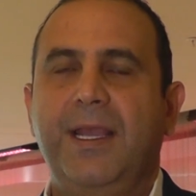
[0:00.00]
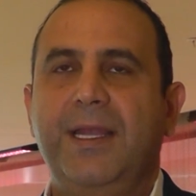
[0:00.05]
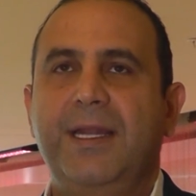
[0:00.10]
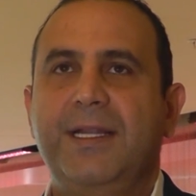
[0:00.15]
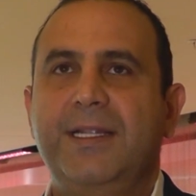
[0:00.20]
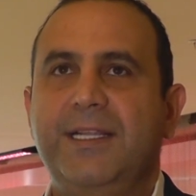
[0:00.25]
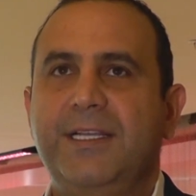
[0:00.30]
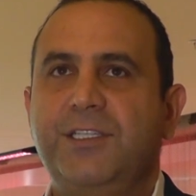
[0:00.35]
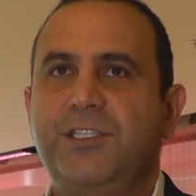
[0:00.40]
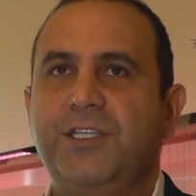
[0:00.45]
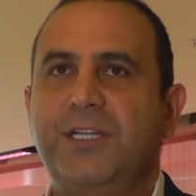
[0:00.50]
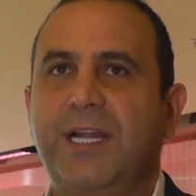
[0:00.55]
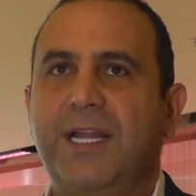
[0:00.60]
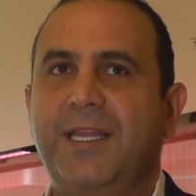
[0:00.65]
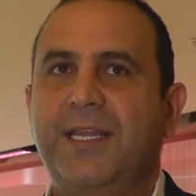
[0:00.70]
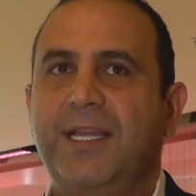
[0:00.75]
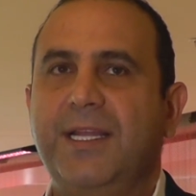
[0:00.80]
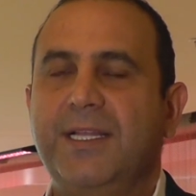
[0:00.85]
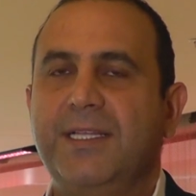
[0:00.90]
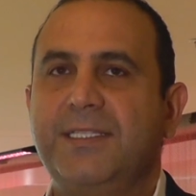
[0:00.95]
In addition,
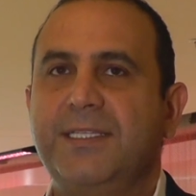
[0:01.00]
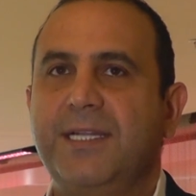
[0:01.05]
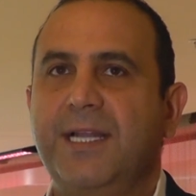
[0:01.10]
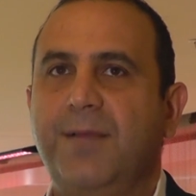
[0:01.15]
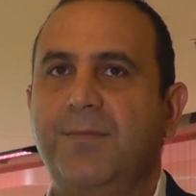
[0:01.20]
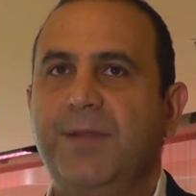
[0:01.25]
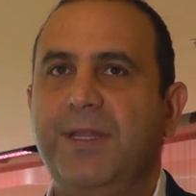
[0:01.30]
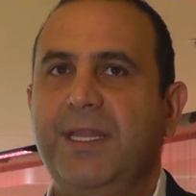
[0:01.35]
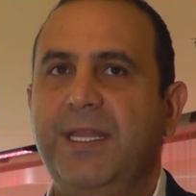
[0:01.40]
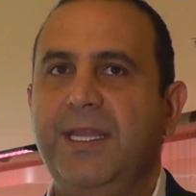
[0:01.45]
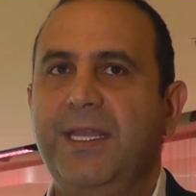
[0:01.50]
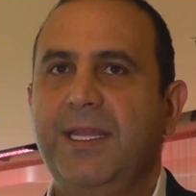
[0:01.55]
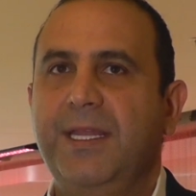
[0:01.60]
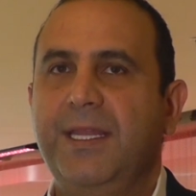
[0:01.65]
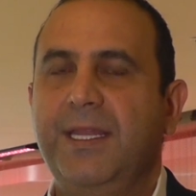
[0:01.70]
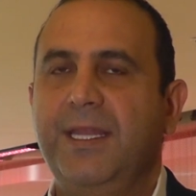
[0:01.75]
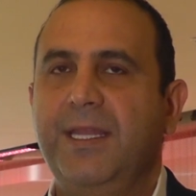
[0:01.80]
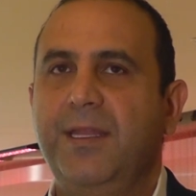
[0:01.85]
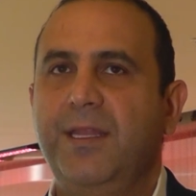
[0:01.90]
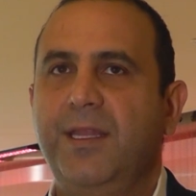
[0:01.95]
I think,
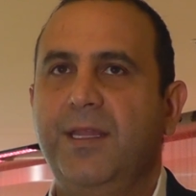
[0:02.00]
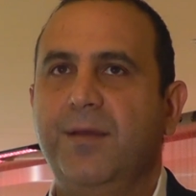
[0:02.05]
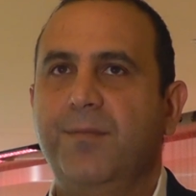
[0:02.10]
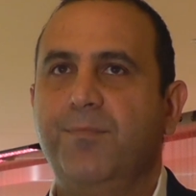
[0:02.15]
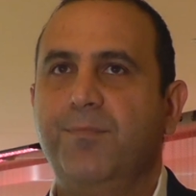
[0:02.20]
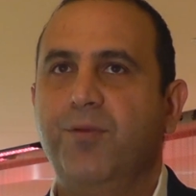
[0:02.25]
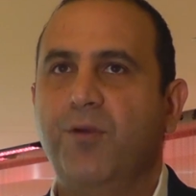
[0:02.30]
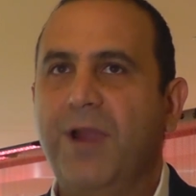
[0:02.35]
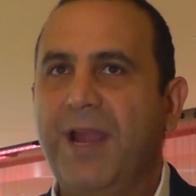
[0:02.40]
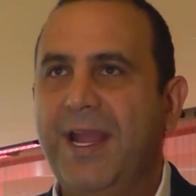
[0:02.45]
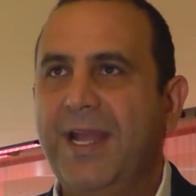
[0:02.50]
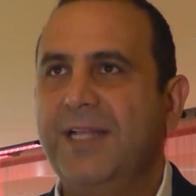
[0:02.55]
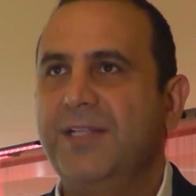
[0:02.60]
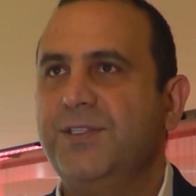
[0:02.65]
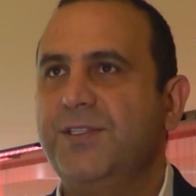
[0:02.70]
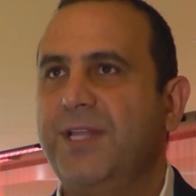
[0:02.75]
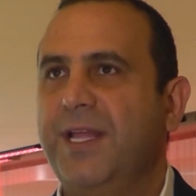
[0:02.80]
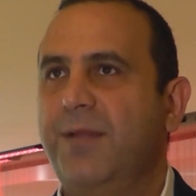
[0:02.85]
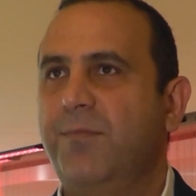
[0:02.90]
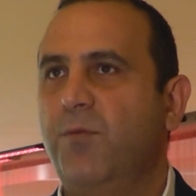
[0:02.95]
the
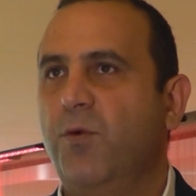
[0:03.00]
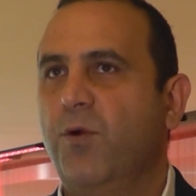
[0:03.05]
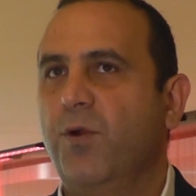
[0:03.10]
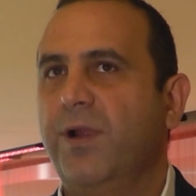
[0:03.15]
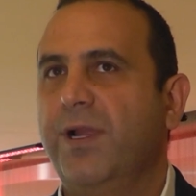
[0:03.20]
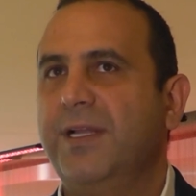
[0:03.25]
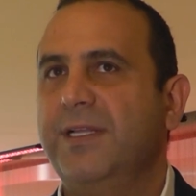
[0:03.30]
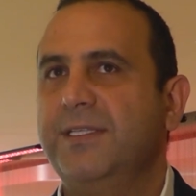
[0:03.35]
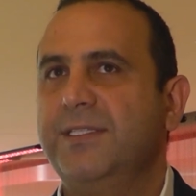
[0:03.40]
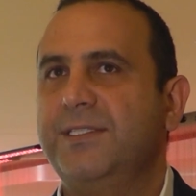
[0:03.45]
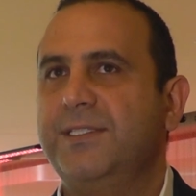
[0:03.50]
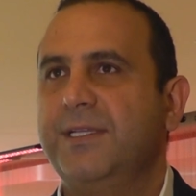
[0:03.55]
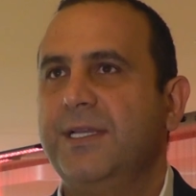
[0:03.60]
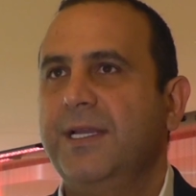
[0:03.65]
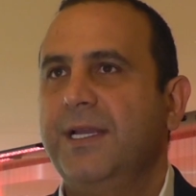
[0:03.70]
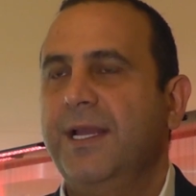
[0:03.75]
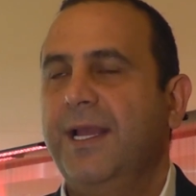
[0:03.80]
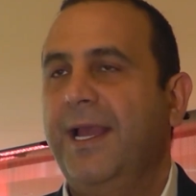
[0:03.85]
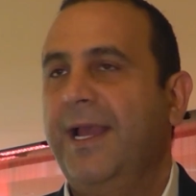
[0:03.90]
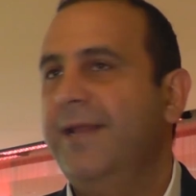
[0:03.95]
brands that Morgan's
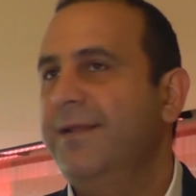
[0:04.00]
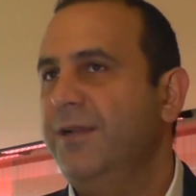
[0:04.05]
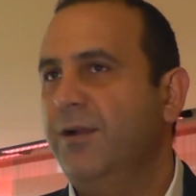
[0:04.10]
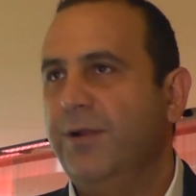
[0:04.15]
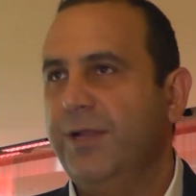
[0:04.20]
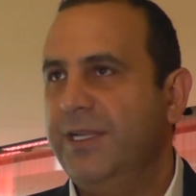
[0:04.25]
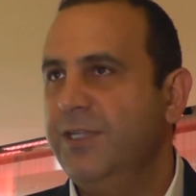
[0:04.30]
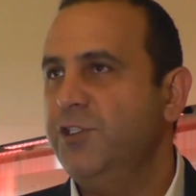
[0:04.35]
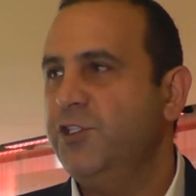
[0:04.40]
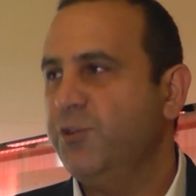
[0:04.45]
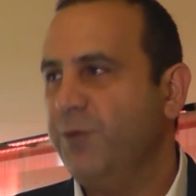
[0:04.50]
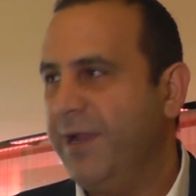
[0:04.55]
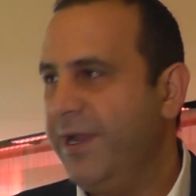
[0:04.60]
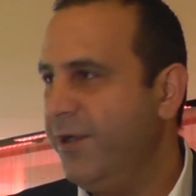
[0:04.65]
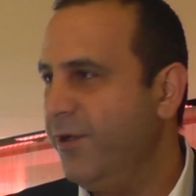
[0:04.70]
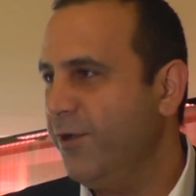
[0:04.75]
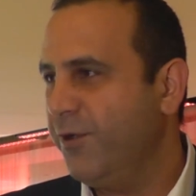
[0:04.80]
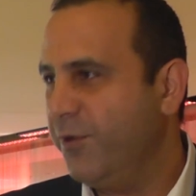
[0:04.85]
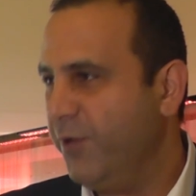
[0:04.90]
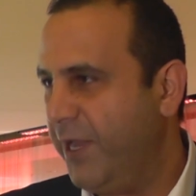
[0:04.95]
and Ian
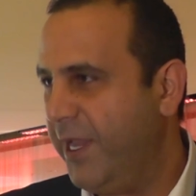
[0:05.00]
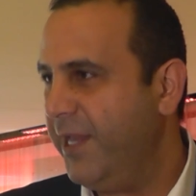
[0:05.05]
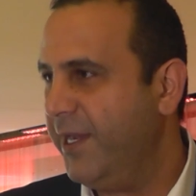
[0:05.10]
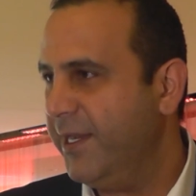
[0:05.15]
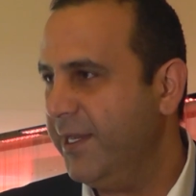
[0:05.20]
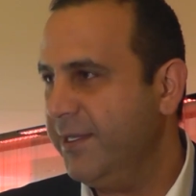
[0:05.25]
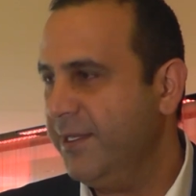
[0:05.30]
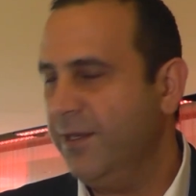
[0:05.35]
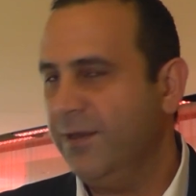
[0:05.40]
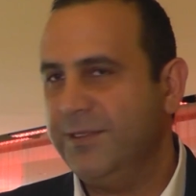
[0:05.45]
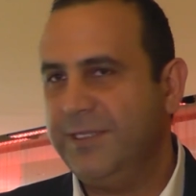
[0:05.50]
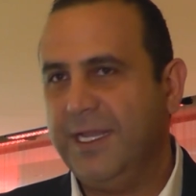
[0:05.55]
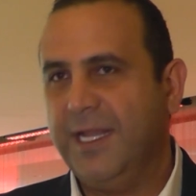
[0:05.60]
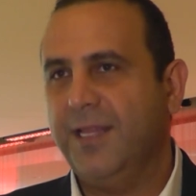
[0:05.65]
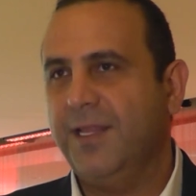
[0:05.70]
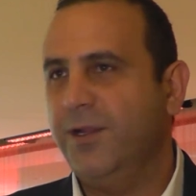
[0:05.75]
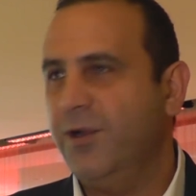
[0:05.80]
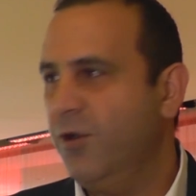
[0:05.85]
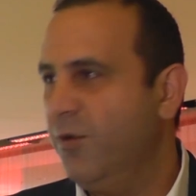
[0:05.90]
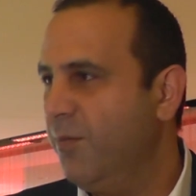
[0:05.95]
Schrager created,
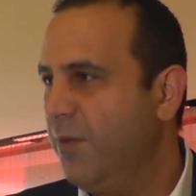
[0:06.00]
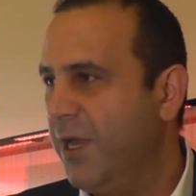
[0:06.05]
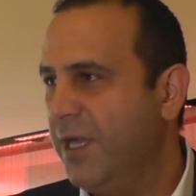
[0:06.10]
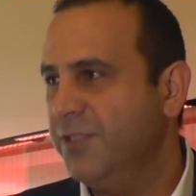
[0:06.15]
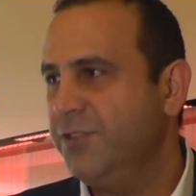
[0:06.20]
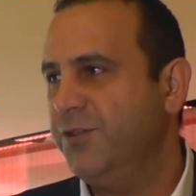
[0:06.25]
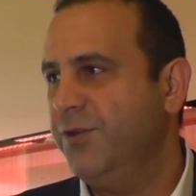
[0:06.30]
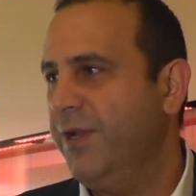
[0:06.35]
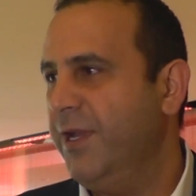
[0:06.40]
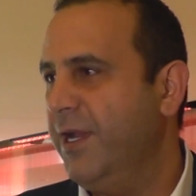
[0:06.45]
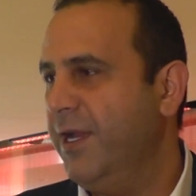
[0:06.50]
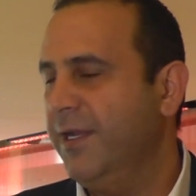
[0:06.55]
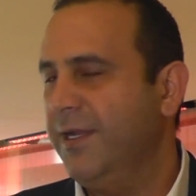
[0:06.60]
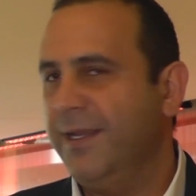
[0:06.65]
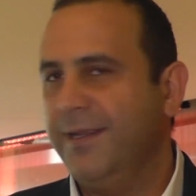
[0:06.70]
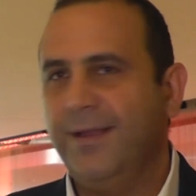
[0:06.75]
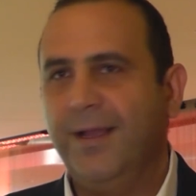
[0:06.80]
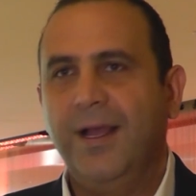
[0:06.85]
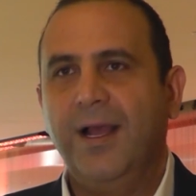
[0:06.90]
Delano, Mondrian,